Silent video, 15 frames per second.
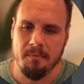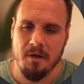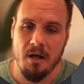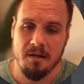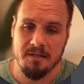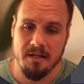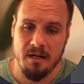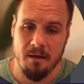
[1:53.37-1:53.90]

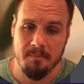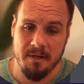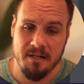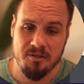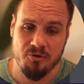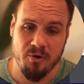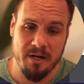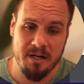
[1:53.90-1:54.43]
Content
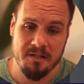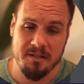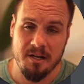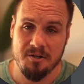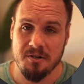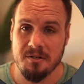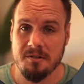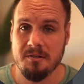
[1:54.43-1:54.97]
updates, training
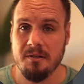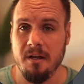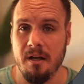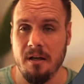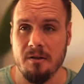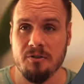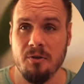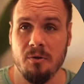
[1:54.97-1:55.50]
sessions.
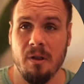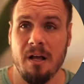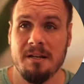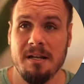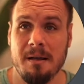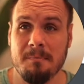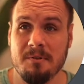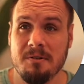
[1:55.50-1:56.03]
So a lot of
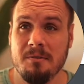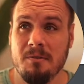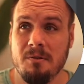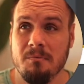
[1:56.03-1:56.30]
times